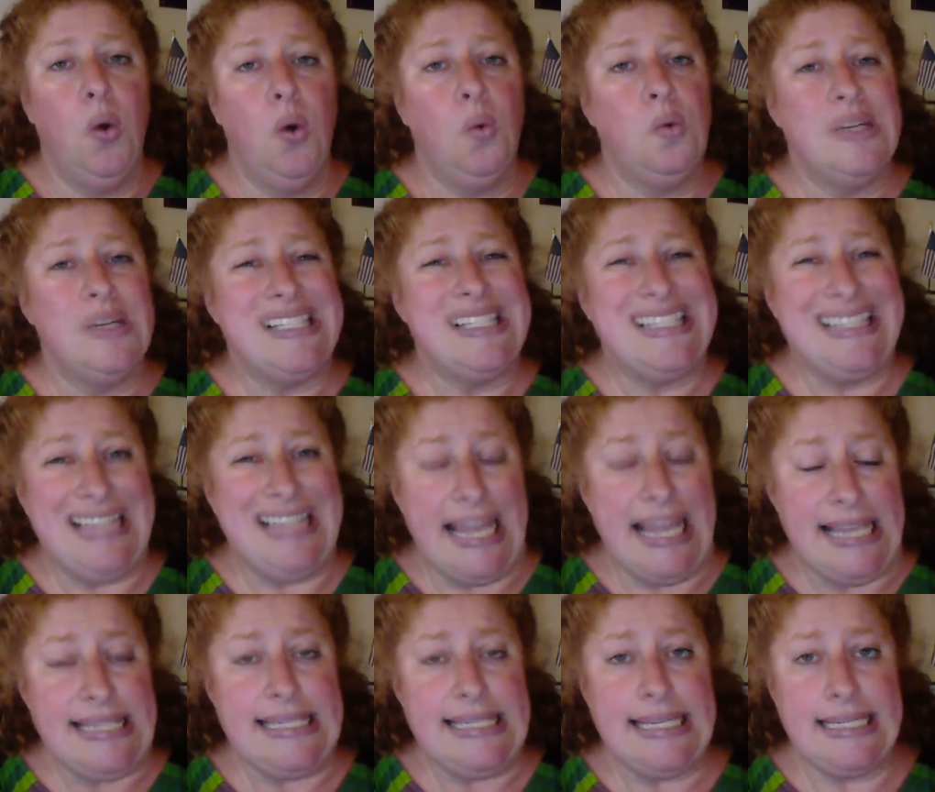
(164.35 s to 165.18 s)
was
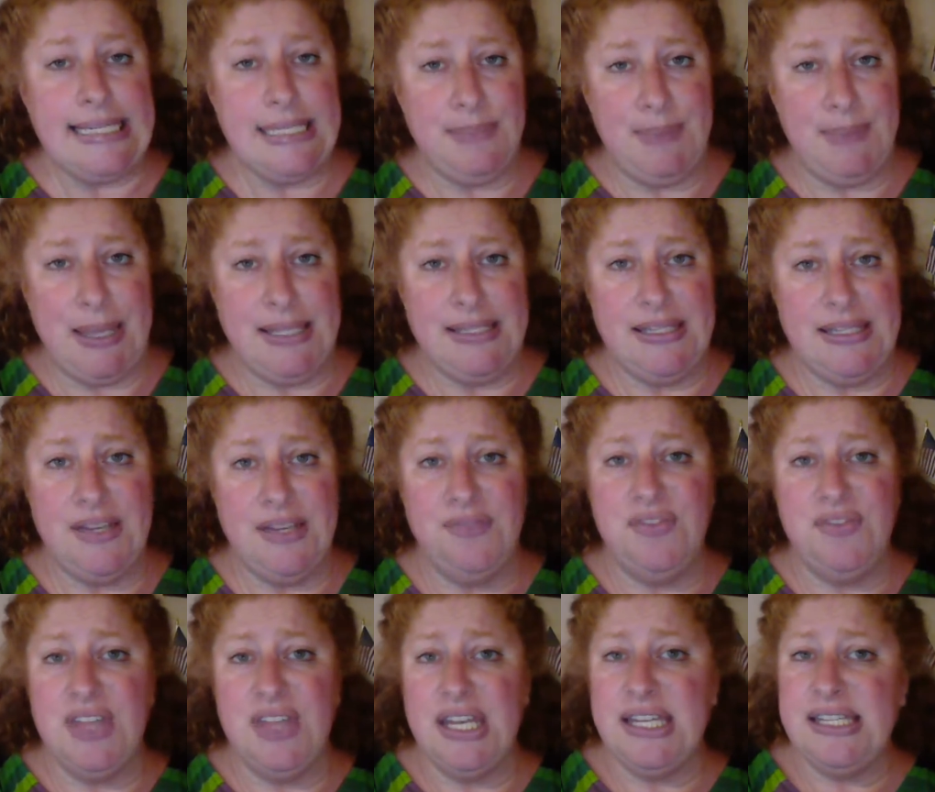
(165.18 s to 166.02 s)
less
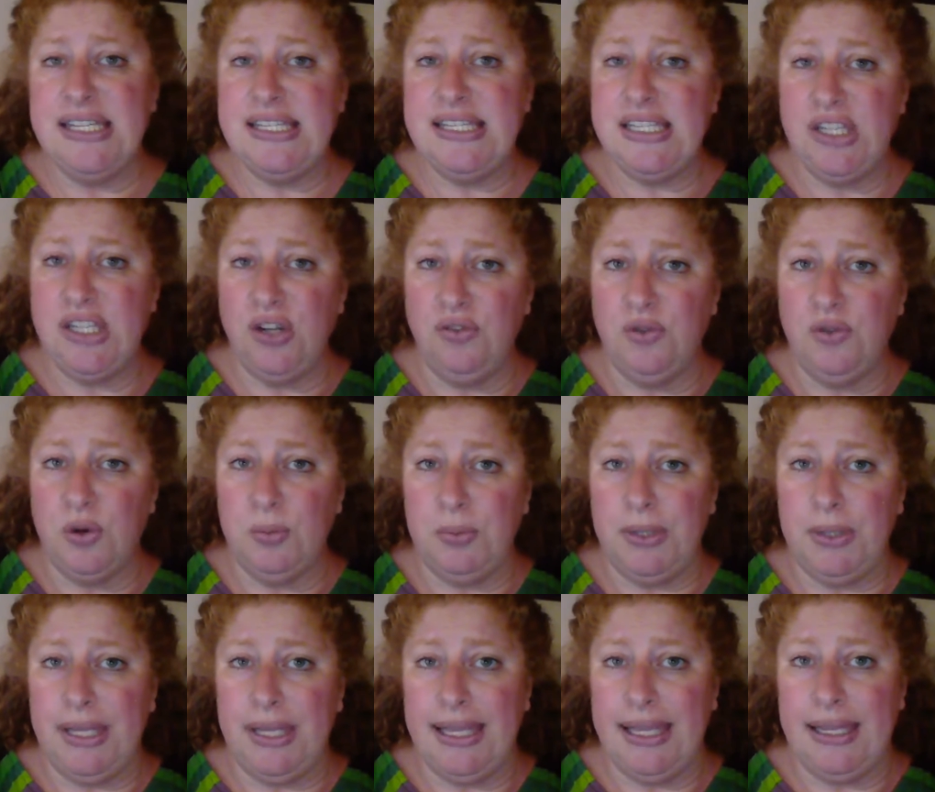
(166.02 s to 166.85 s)
expensive than a silver
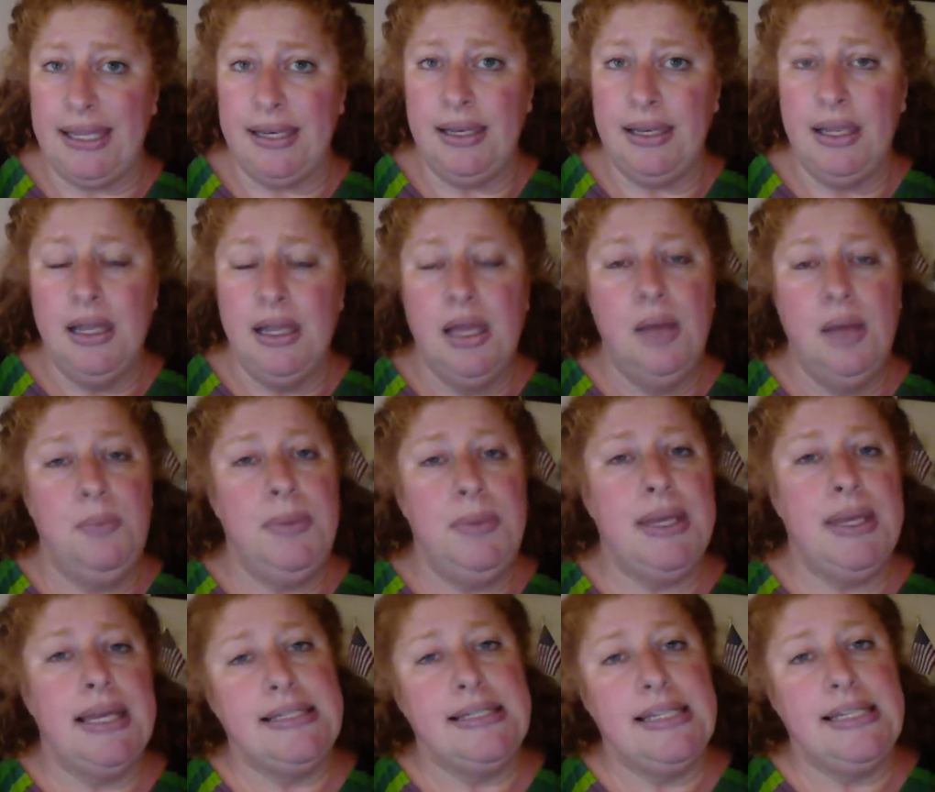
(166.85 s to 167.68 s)
plan
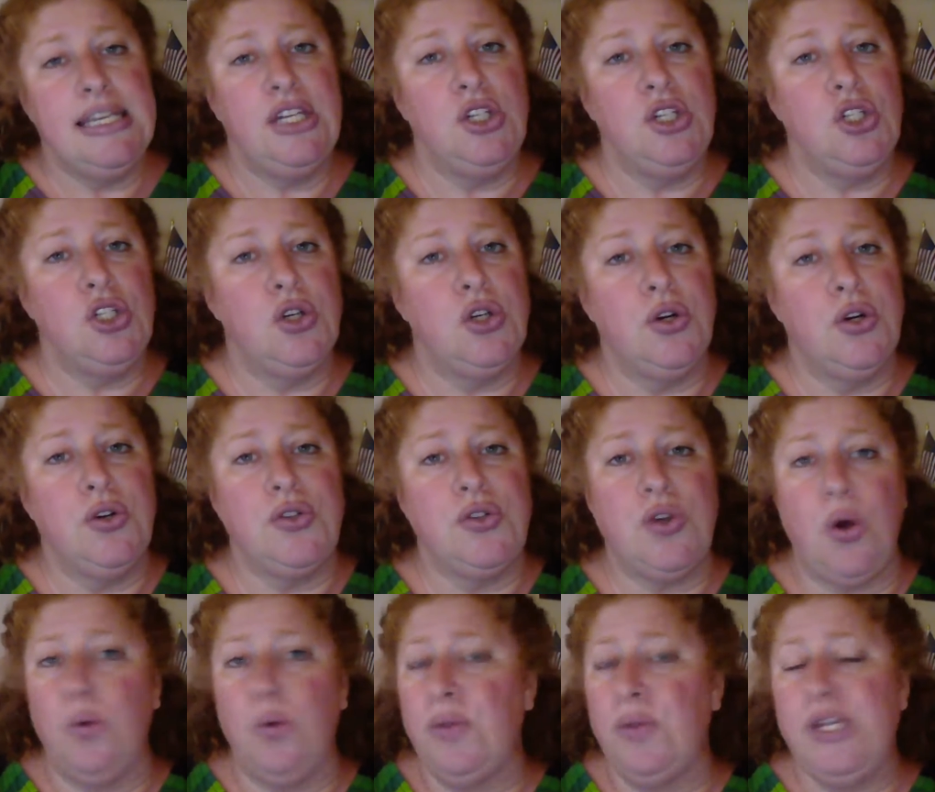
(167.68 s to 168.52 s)
because the insurers
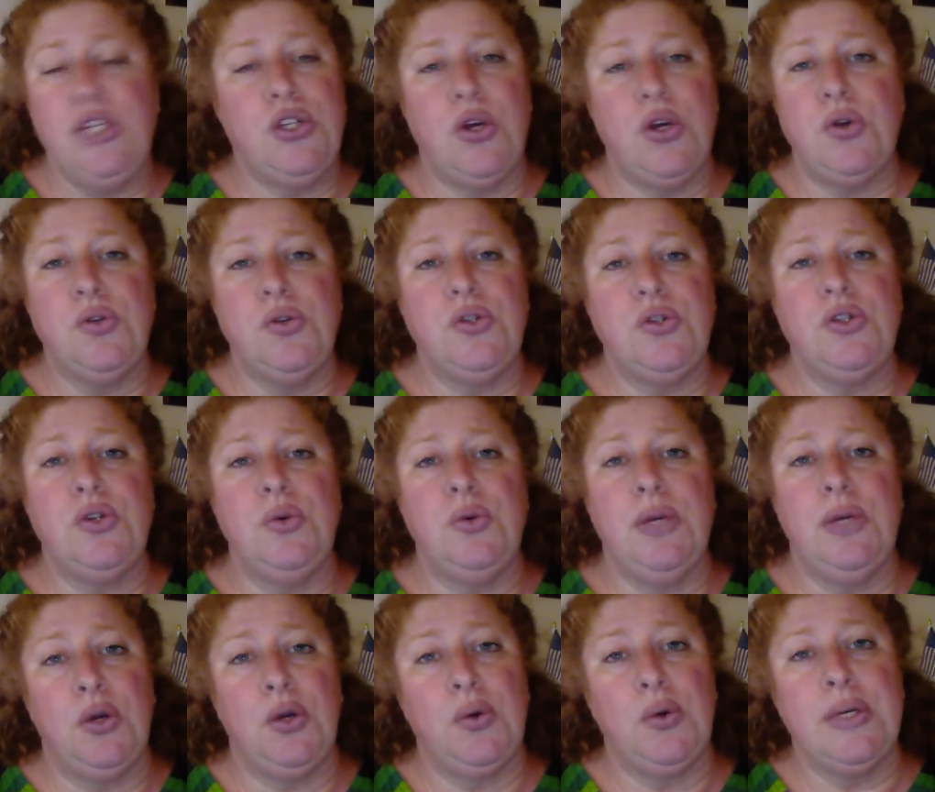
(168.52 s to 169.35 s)
only chose to
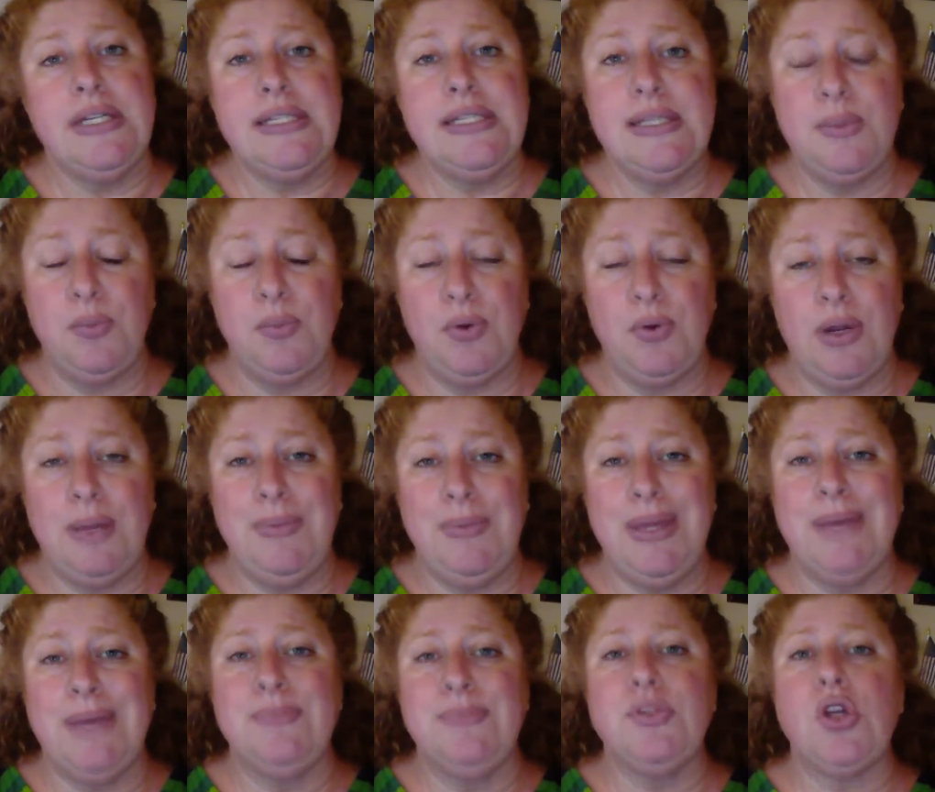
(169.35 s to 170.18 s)
increase the
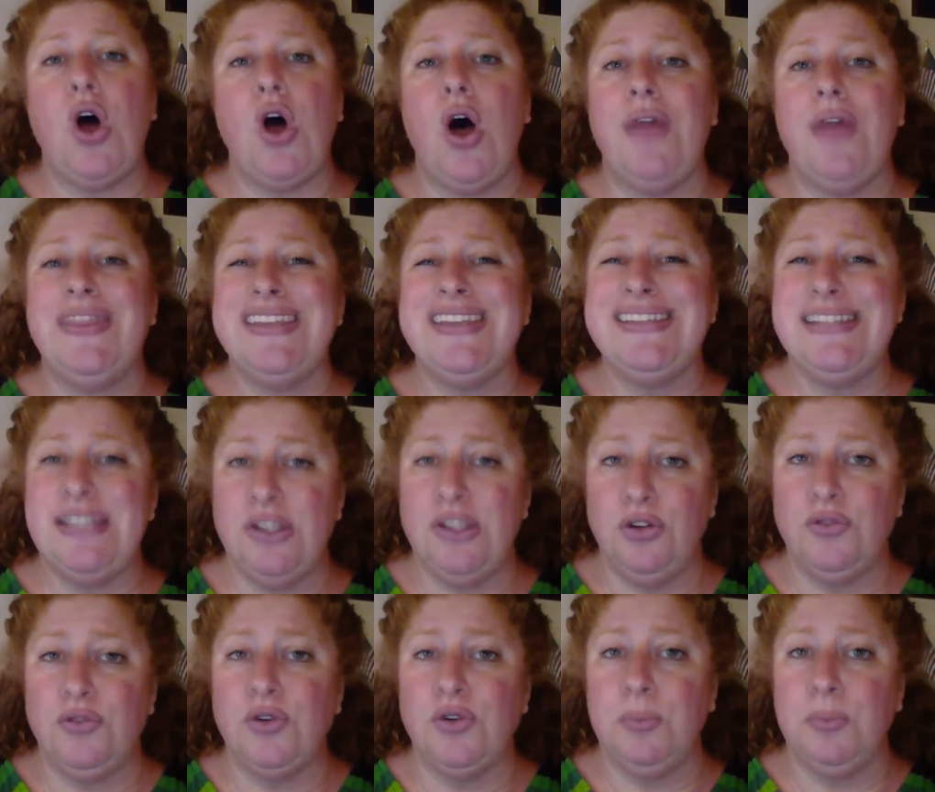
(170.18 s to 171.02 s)
premiums on the
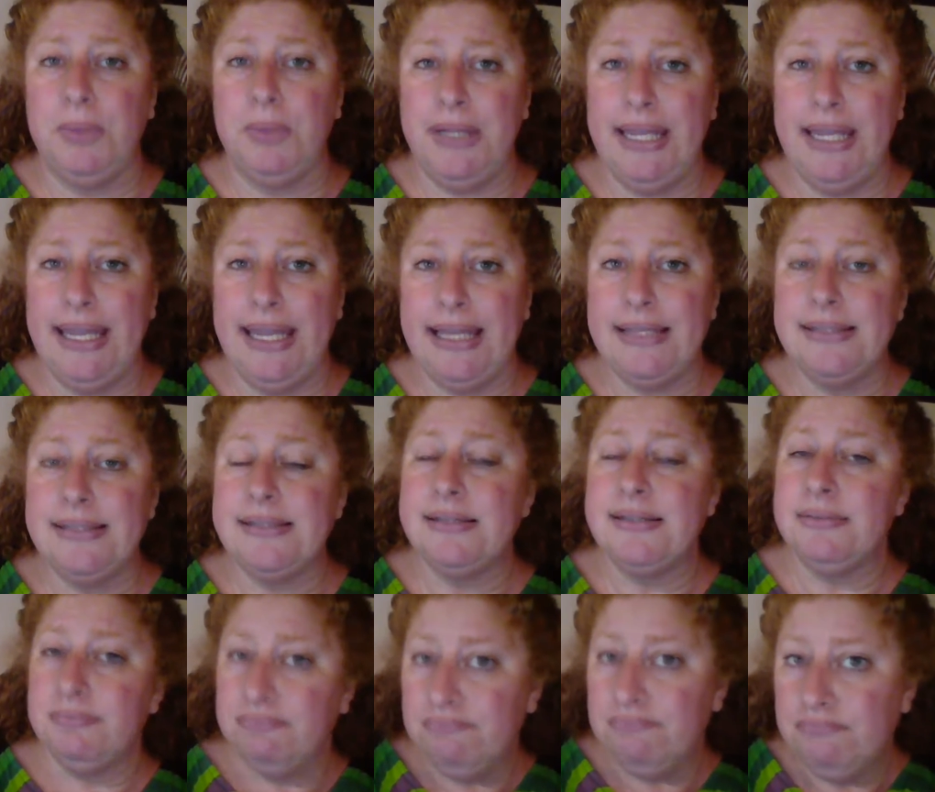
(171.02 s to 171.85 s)
silver plans.